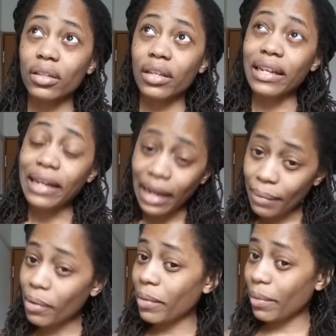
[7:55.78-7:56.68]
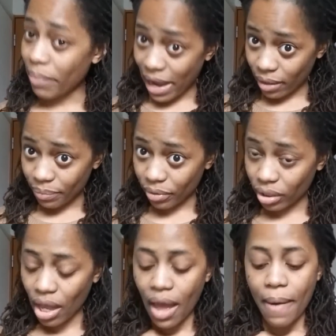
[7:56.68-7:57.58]
name on my bank
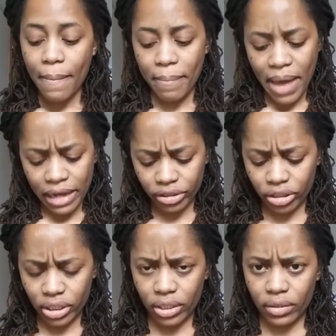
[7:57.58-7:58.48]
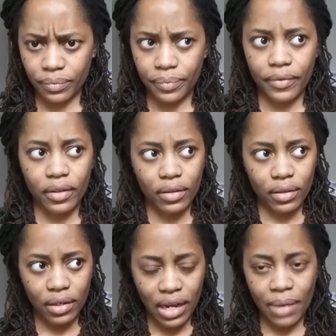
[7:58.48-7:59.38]
book matched
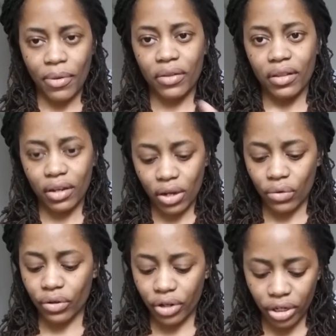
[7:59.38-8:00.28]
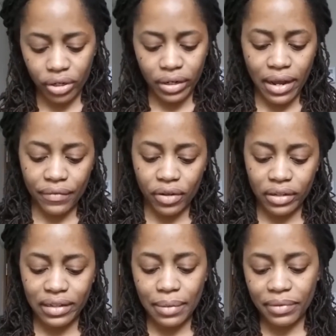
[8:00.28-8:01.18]
the name on the account. Or you're have,
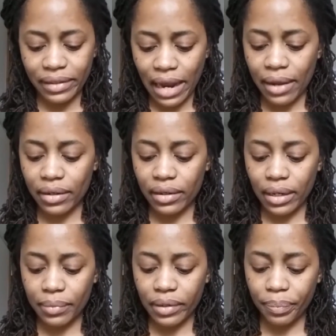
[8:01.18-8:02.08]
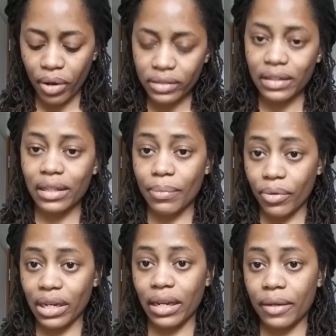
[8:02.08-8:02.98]
because they deposit the
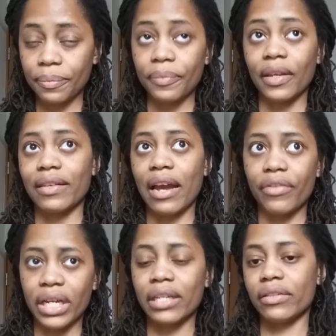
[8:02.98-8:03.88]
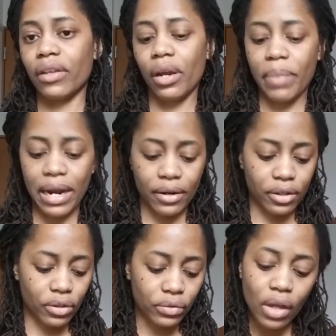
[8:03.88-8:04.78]
money directly to your bank
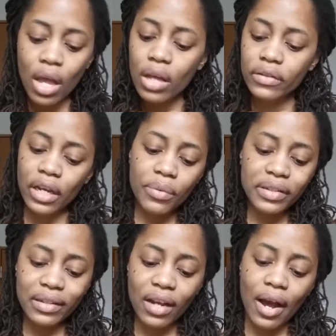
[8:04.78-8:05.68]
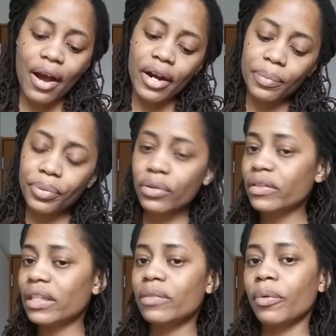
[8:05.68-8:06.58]
account. So it wasn't a hard
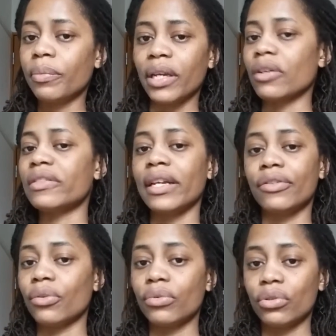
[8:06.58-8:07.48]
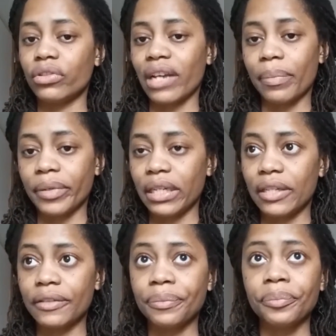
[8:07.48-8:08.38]
process, but because I don't know
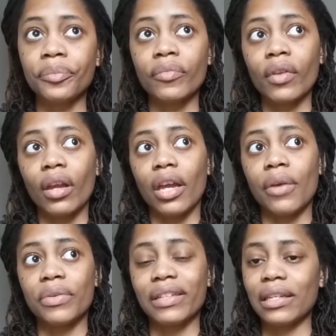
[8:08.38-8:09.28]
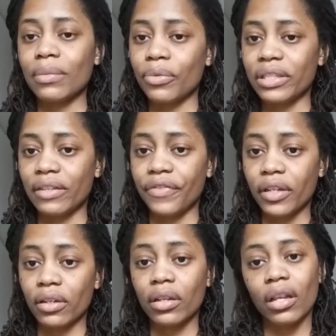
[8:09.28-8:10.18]
Japanese, it was a little more
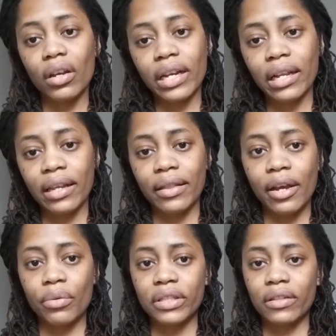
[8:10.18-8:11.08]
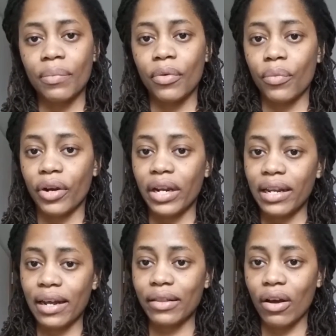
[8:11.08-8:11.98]
difficult. Luckily, there was someone
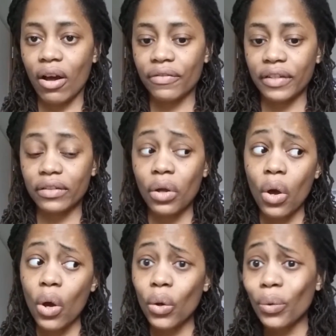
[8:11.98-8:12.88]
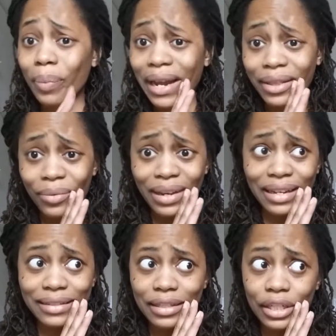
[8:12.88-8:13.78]
working at the office who, by the way,
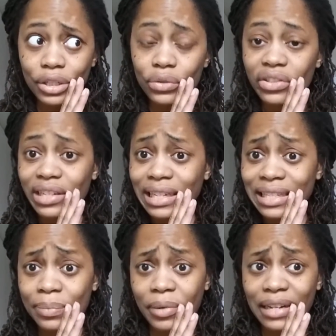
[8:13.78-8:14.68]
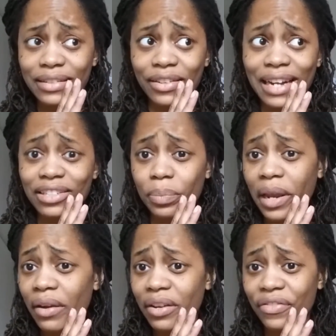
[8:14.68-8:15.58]
is a huge Lee Scratch
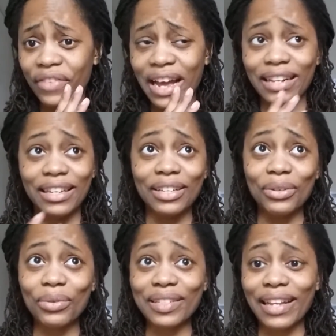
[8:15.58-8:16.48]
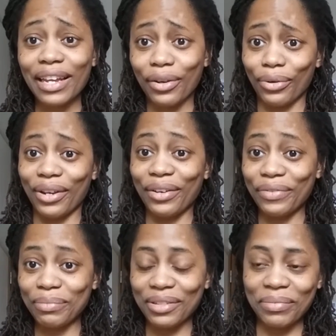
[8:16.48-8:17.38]
Perry fan. The dude was like, "Oh, you're
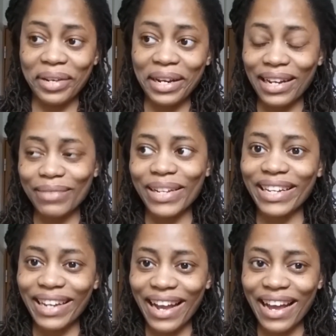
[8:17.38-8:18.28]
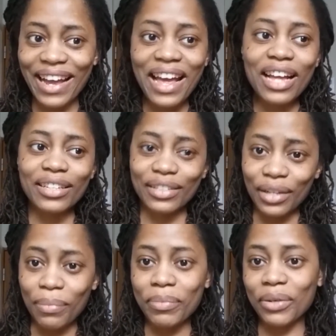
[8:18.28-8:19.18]
from Jamaica?" I'm like, "Yeah,
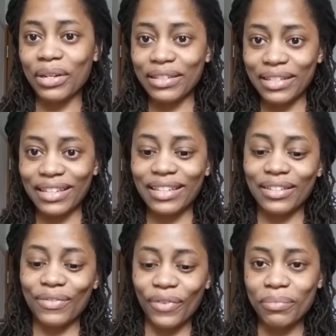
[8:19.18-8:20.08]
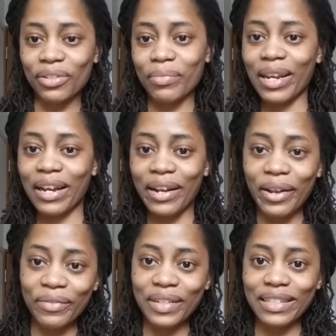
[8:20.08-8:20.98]
Dub Music is from Jamaica. I
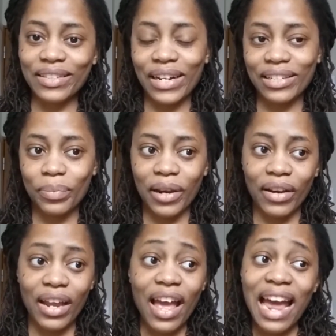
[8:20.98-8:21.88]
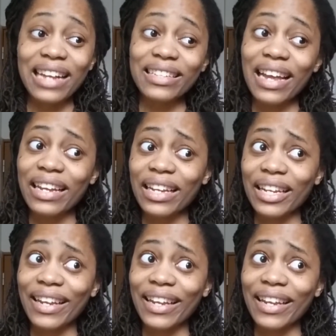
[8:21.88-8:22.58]
love Lee Scratch Perry." I was like,